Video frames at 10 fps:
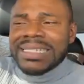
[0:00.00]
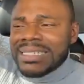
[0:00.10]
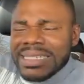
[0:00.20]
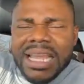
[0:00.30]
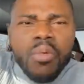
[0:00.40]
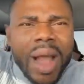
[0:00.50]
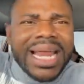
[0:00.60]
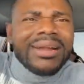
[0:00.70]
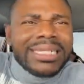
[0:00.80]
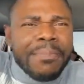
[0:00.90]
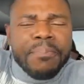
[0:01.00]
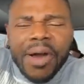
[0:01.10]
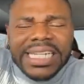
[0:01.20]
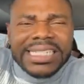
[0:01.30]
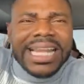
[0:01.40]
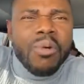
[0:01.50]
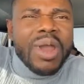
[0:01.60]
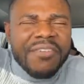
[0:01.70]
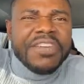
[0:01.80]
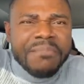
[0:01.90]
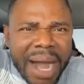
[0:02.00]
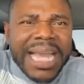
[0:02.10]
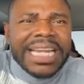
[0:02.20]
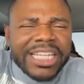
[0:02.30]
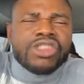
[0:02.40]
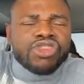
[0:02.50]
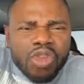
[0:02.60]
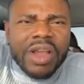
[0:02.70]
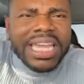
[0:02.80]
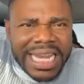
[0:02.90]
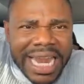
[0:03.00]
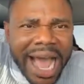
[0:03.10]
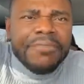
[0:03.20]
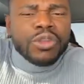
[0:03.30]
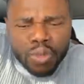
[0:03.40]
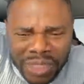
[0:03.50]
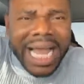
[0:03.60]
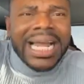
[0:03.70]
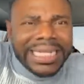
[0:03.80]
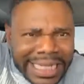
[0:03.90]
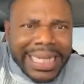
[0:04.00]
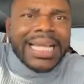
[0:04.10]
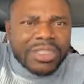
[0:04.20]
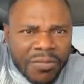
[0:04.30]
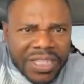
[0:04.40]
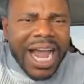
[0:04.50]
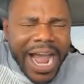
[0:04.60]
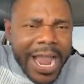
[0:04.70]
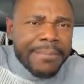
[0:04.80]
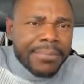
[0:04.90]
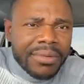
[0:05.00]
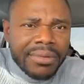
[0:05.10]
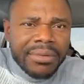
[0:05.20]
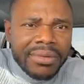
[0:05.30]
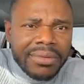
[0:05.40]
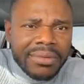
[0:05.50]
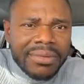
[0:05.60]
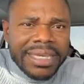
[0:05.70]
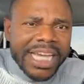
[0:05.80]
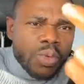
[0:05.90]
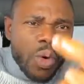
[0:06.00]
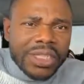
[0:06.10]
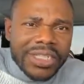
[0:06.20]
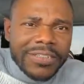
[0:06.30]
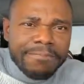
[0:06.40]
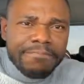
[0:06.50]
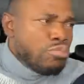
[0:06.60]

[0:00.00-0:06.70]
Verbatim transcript: And mm-hmm. see whether the policy that we have in mind is strong enough to stand the test of time. Guess what?